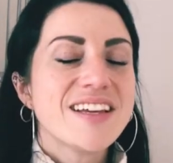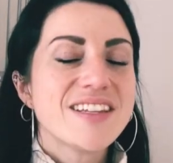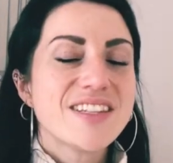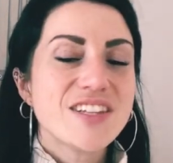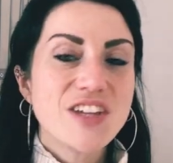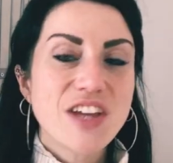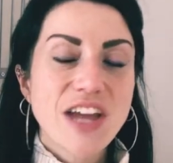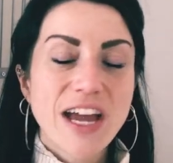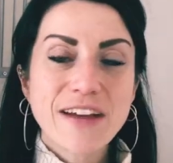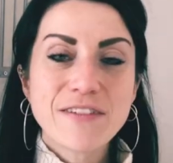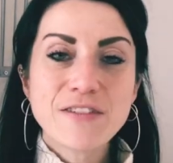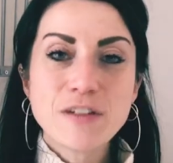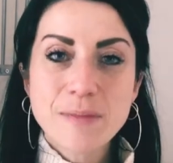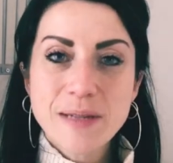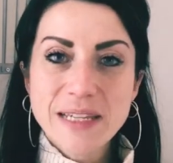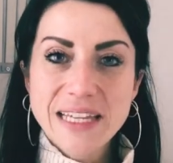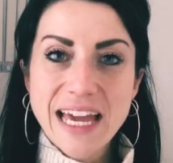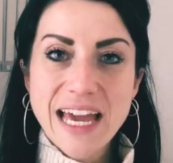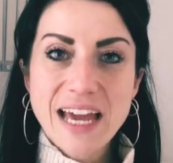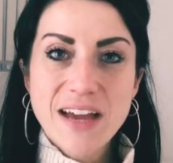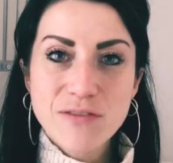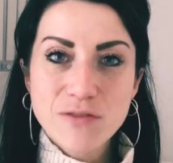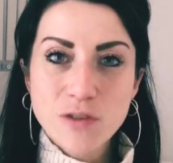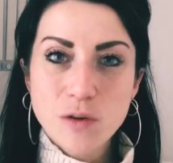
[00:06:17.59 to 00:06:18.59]
So you have to be
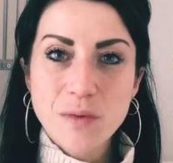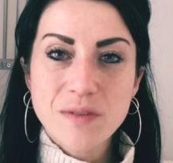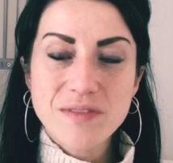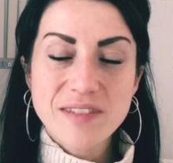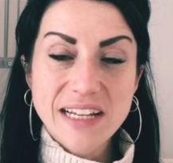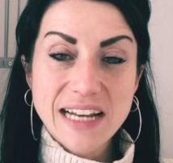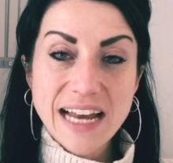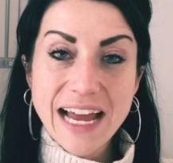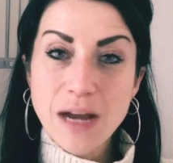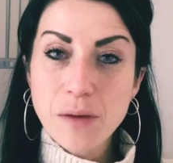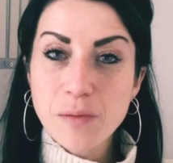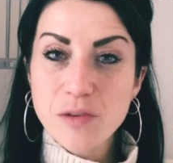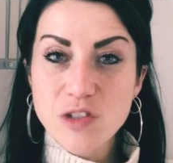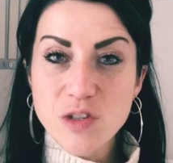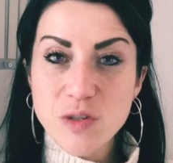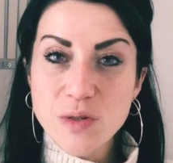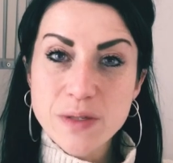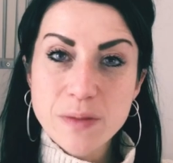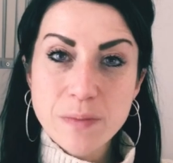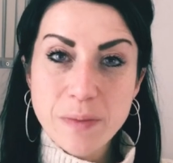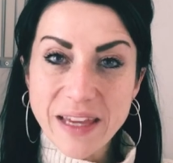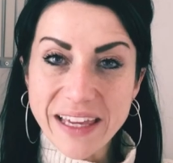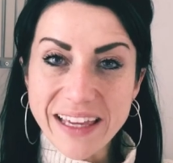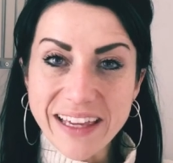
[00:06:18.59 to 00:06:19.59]
careful with the language you
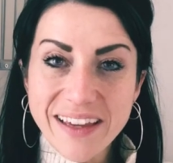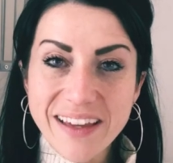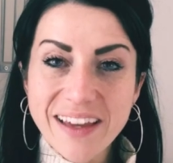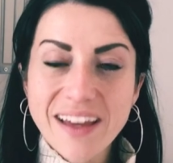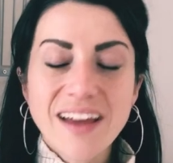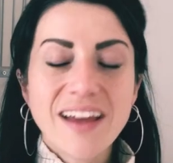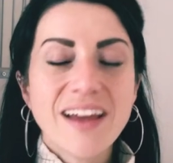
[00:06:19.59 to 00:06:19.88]
speak.